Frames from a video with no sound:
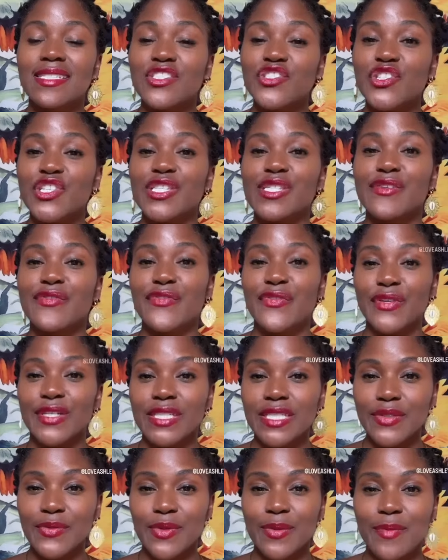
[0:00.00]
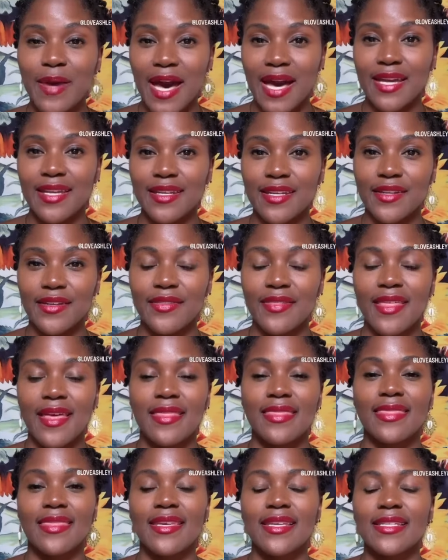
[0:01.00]
Just a friendly reminder
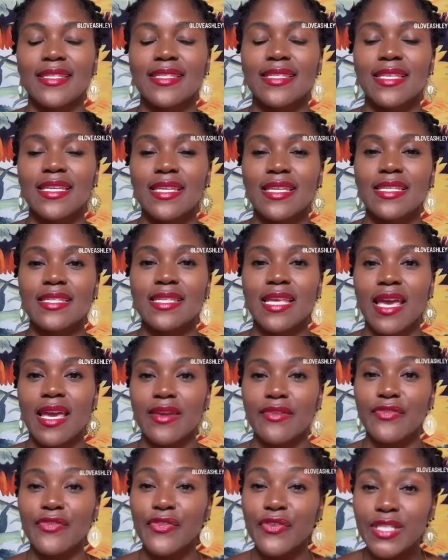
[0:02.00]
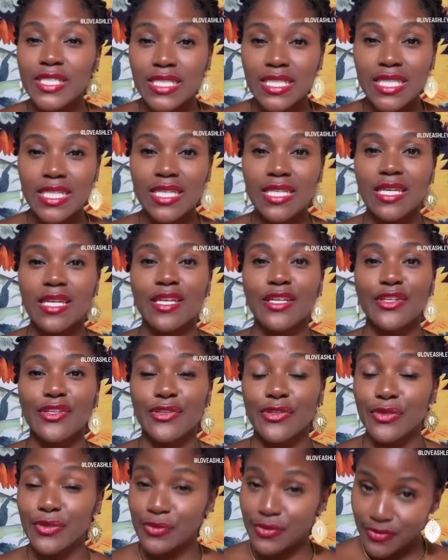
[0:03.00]
that this is a friendly
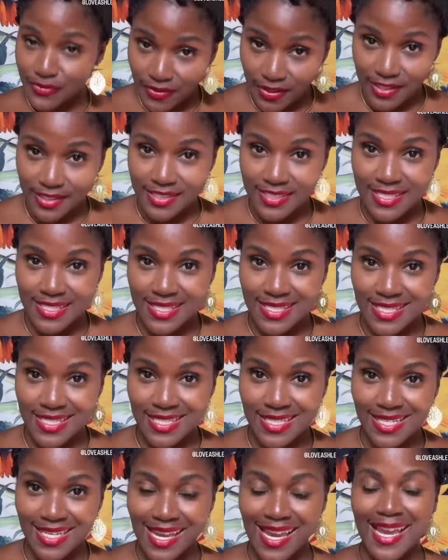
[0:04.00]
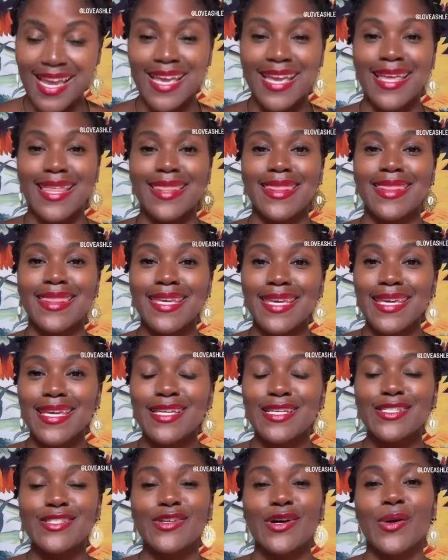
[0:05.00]
universe.
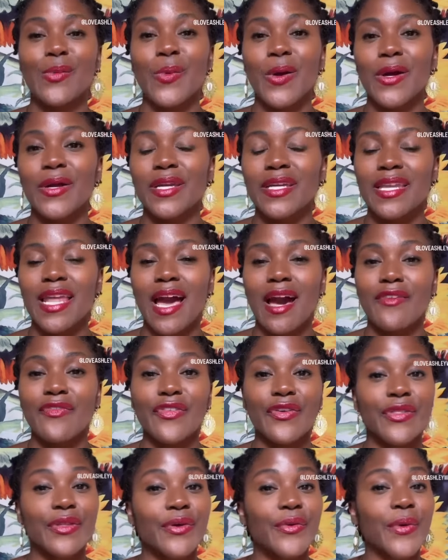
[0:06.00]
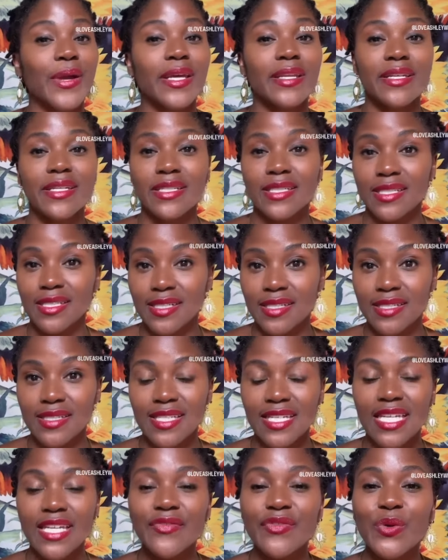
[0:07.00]
Things are working out for the greater good,
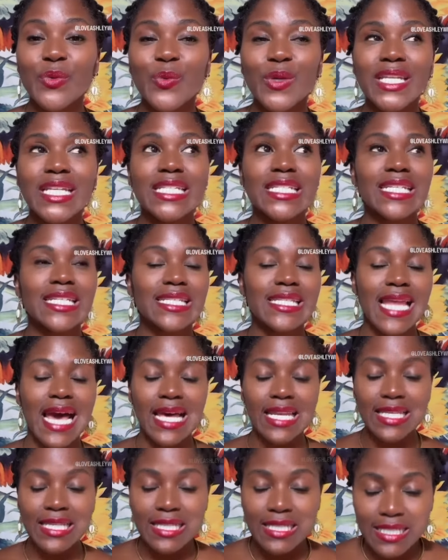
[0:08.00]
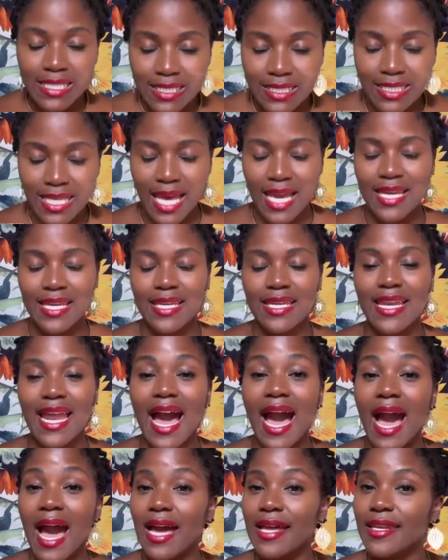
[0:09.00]
even when it does not look like it.
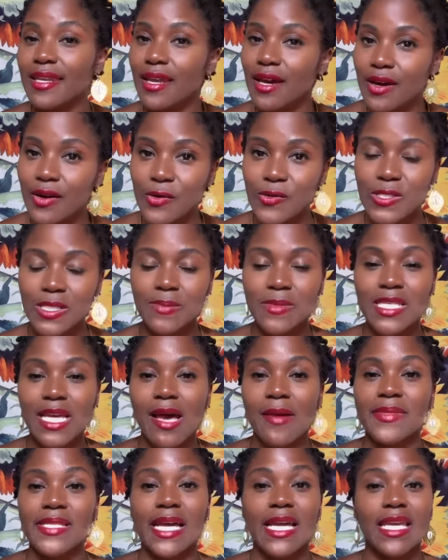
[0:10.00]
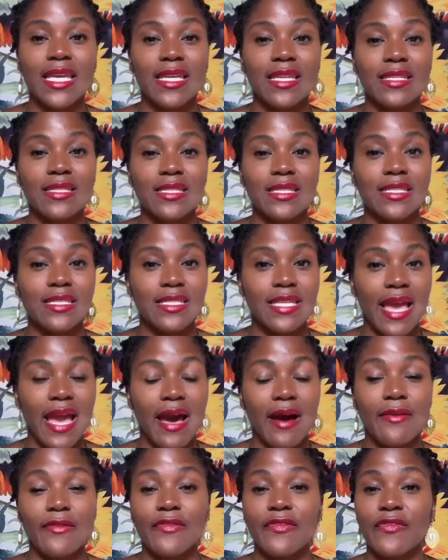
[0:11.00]
I know sometimes I get into
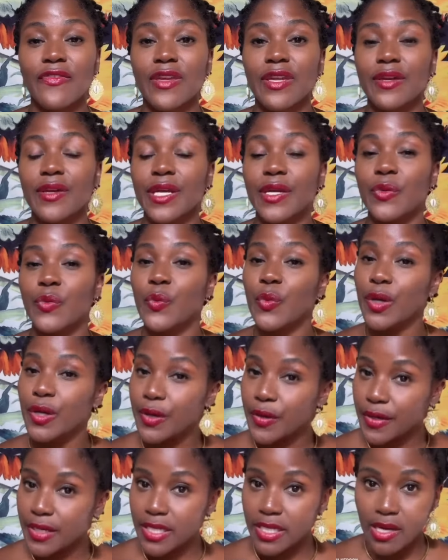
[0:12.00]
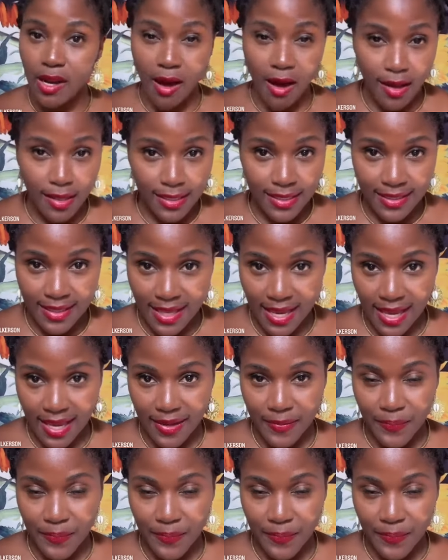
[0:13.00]
doubt, fear, and worry and all of that.